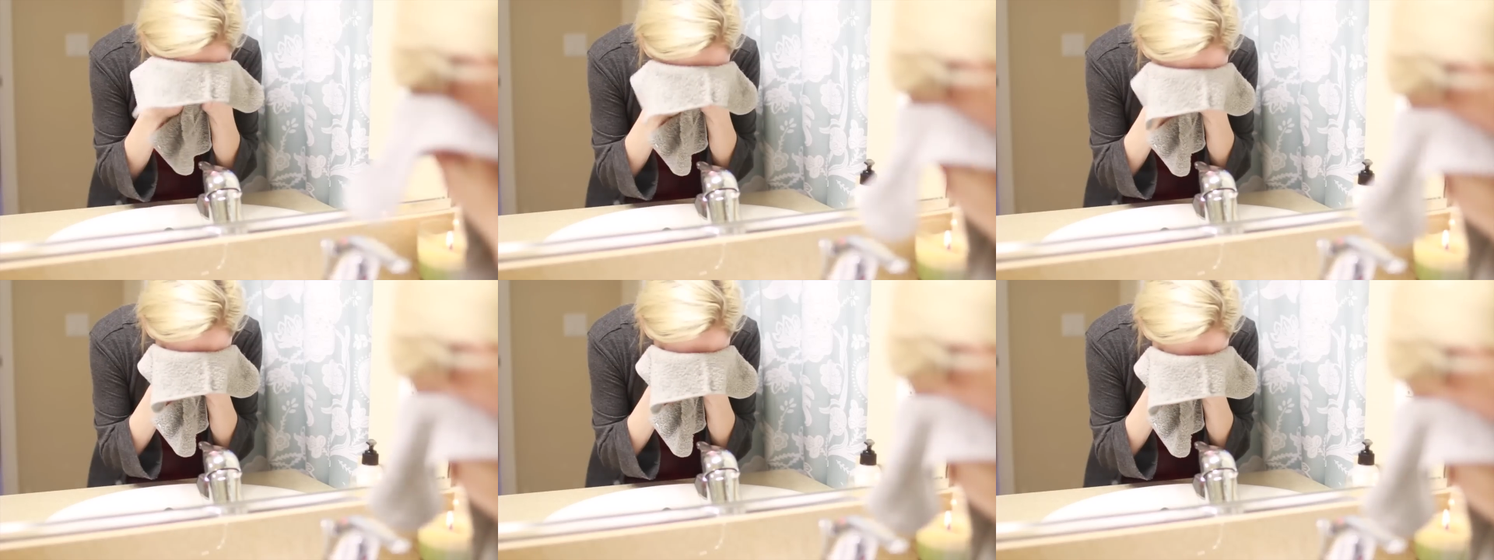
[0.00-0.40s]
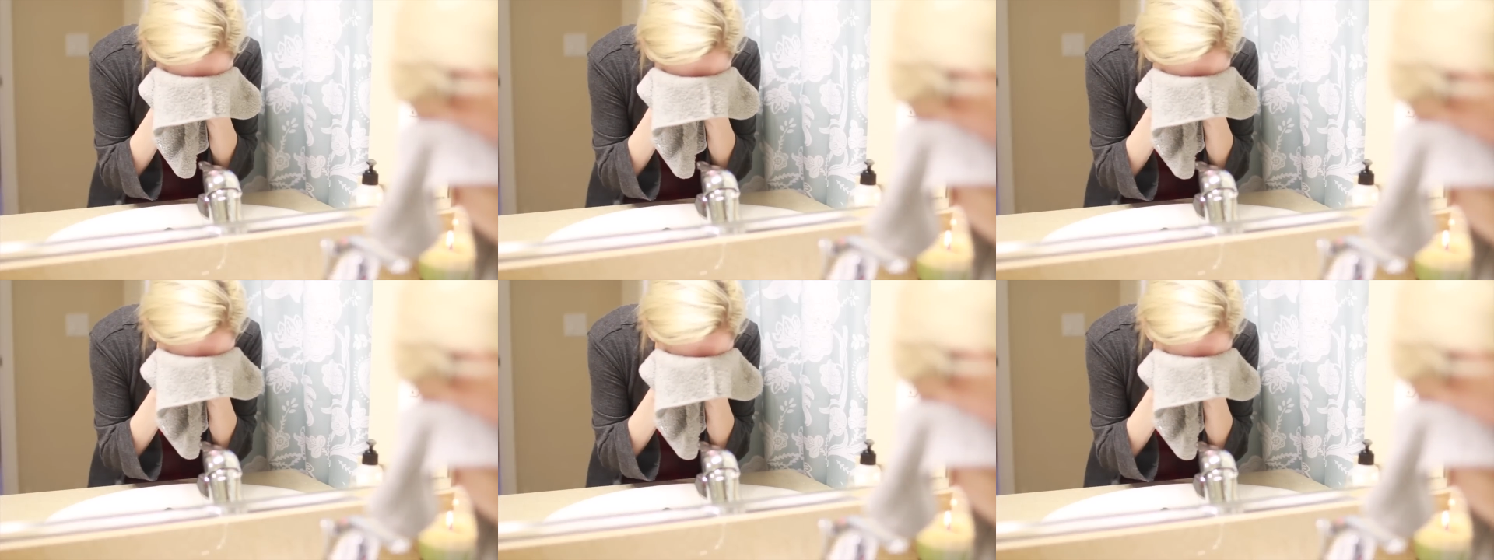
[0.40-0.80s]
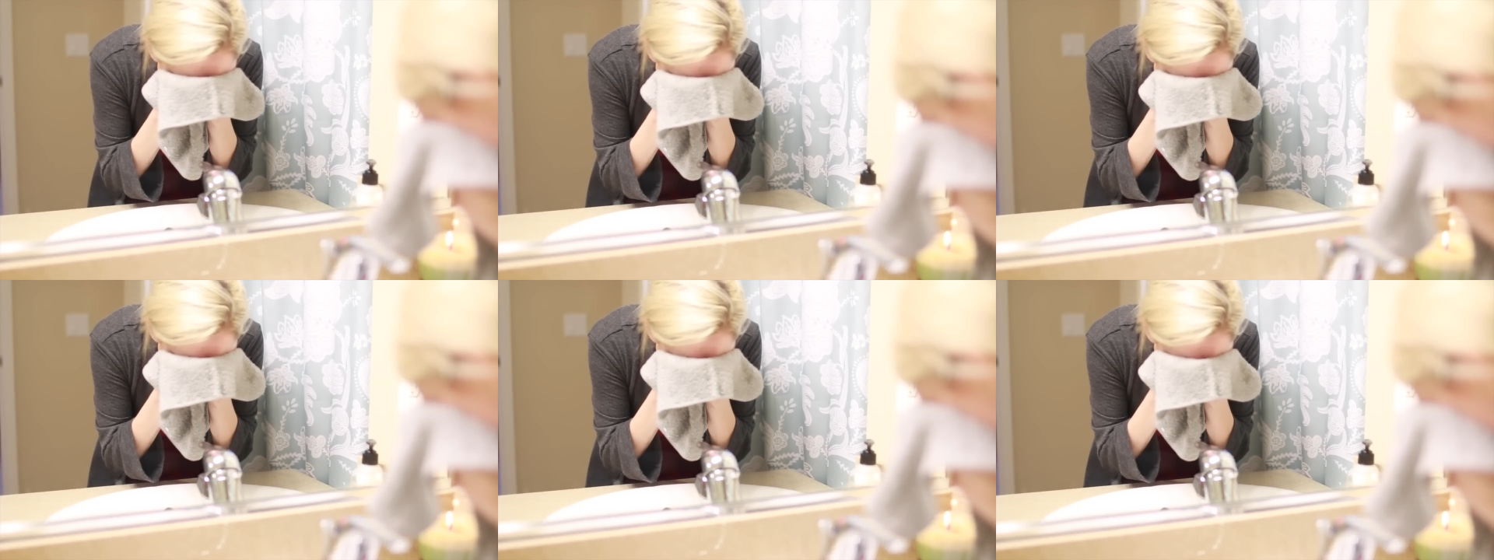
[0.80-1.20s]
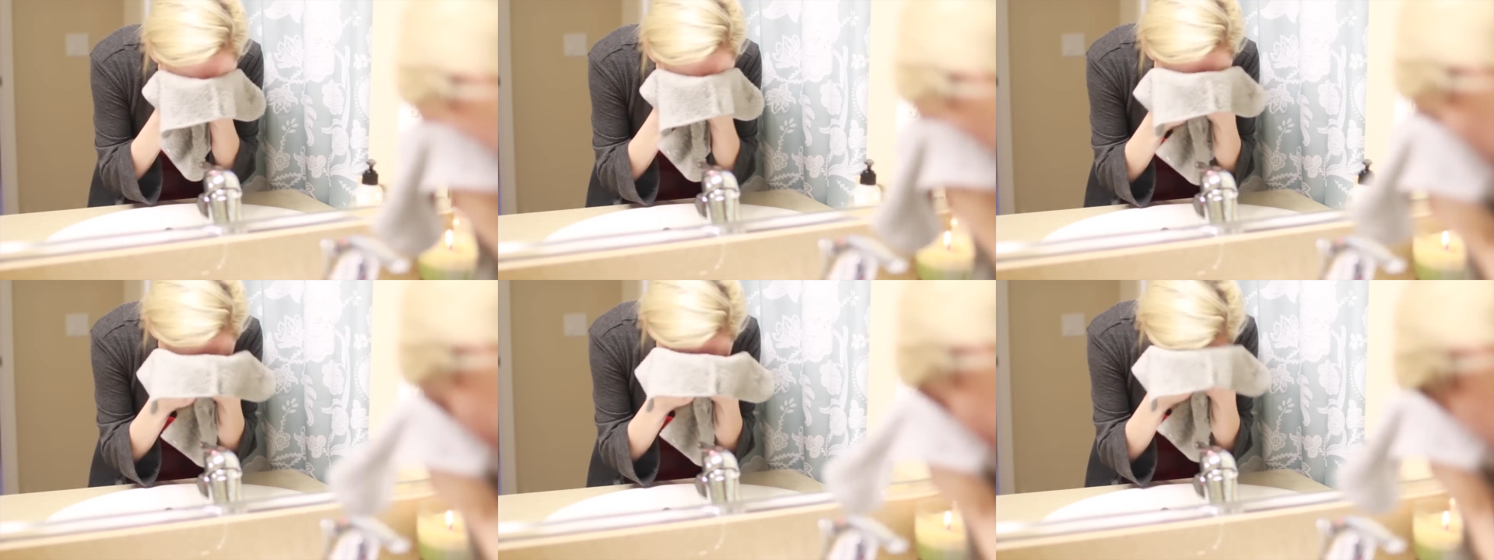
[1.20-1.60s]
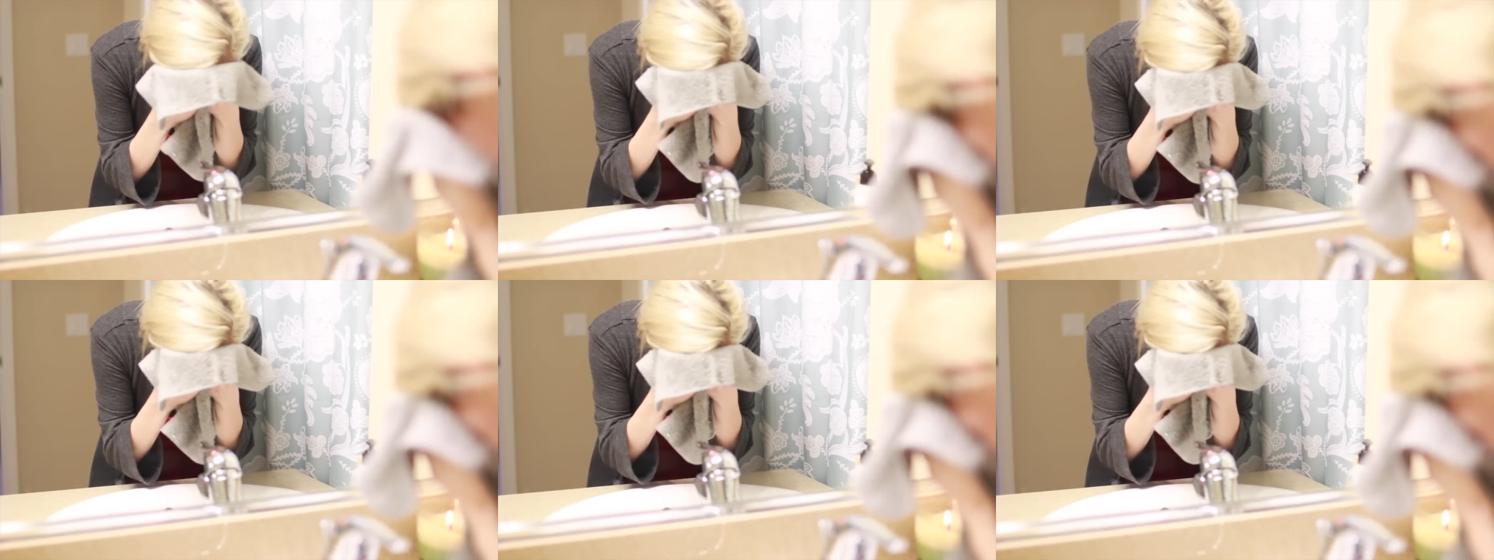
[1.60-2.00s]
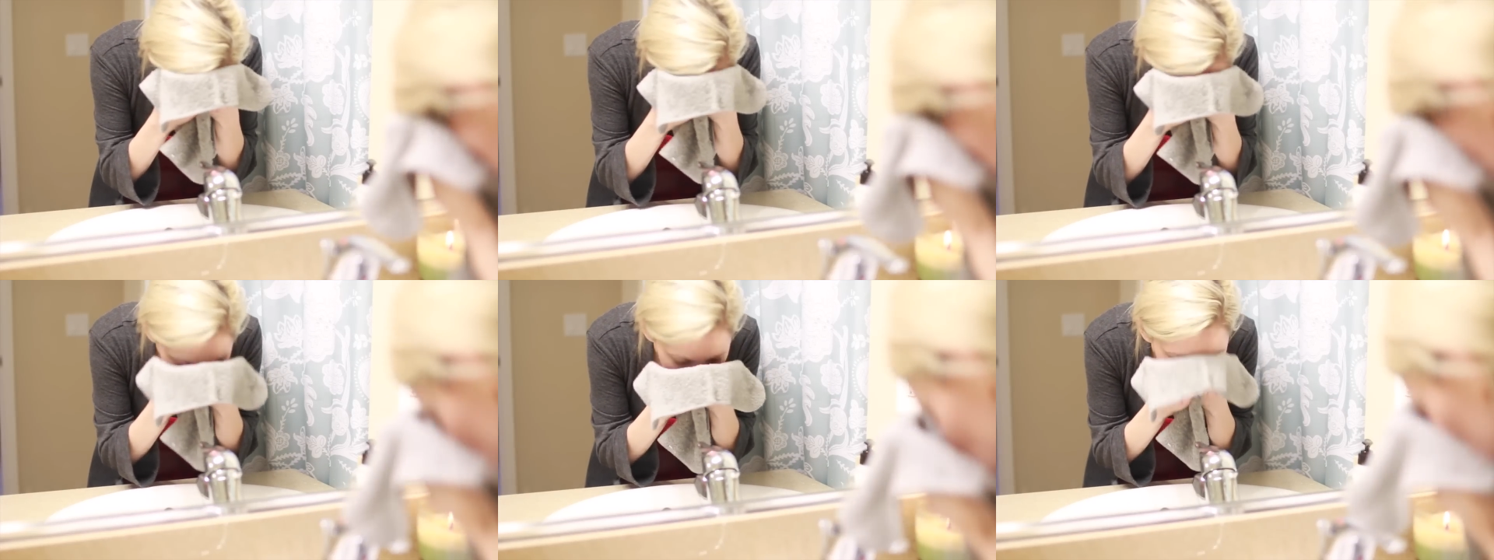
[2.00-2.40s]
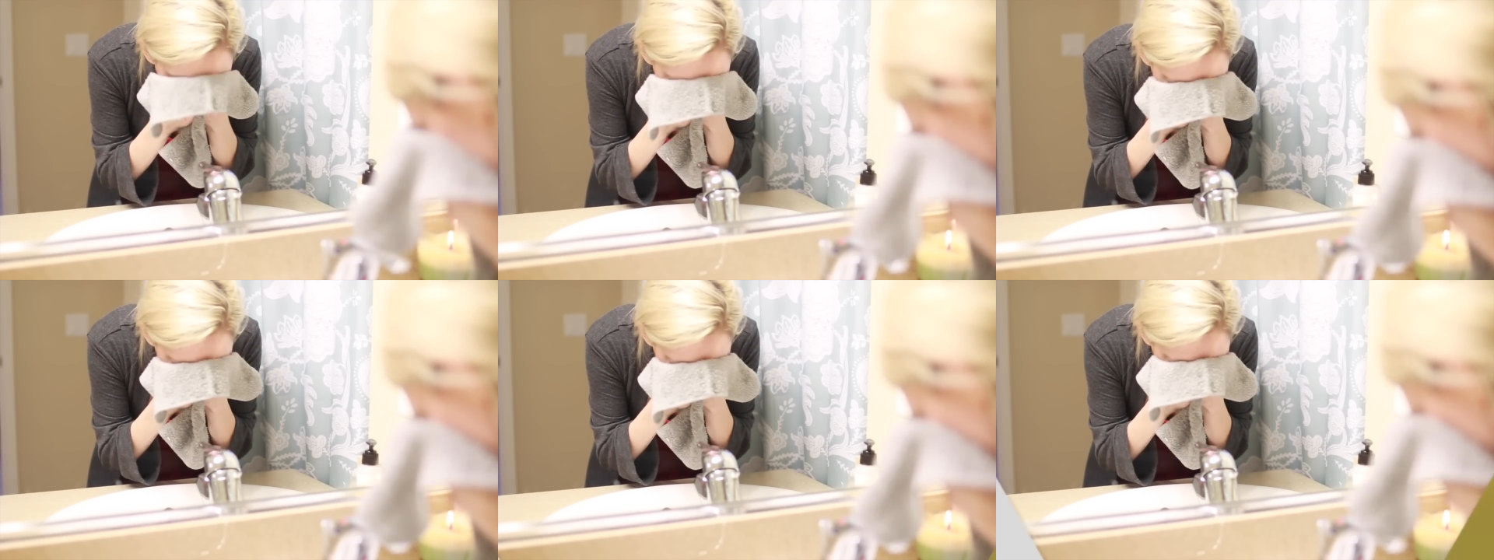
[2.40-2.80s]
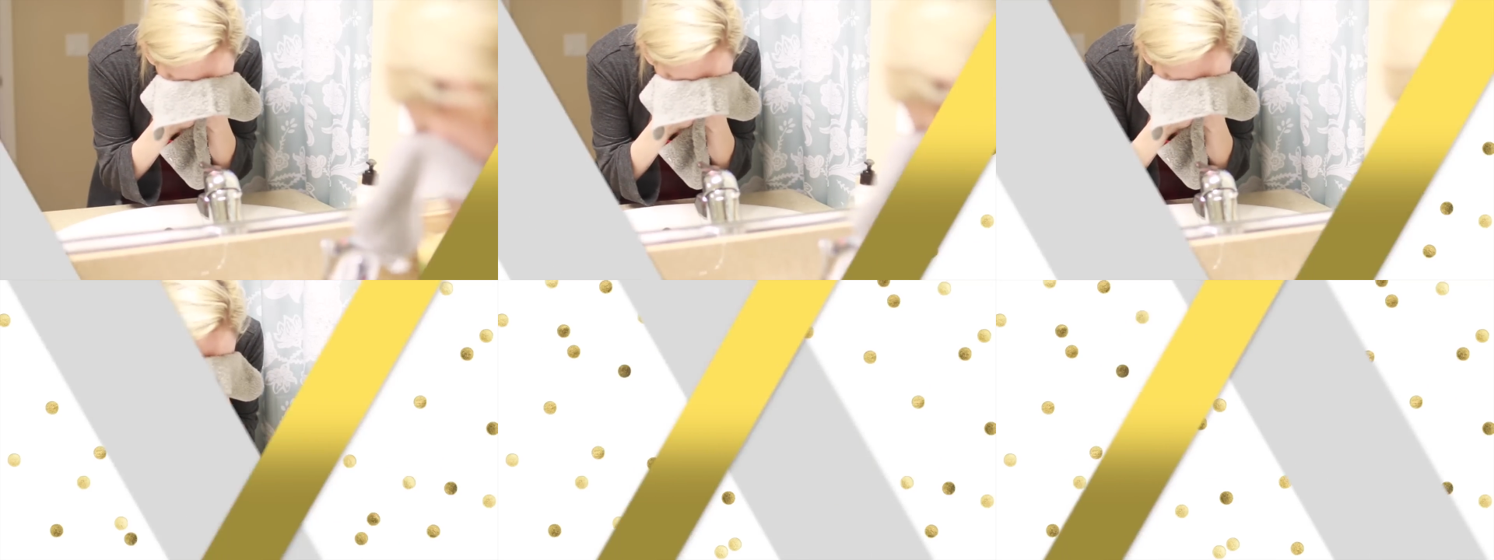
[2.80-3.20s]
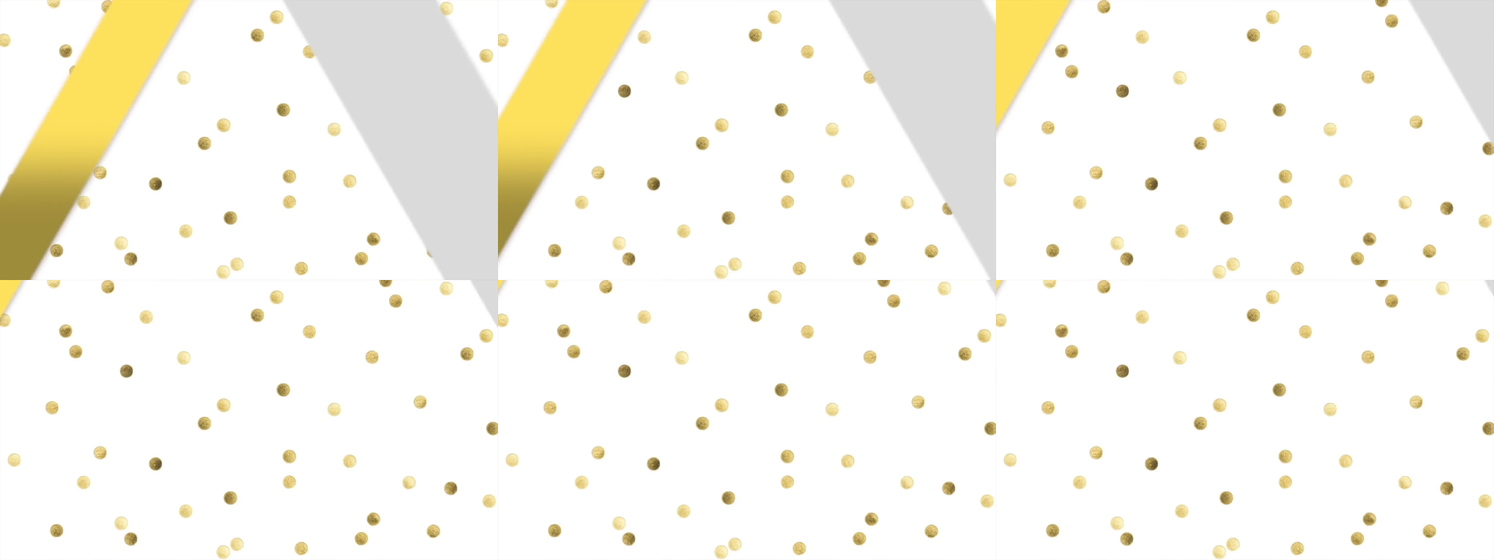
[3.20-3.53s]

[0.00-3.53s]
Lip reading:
Nobody's mouth can be seen.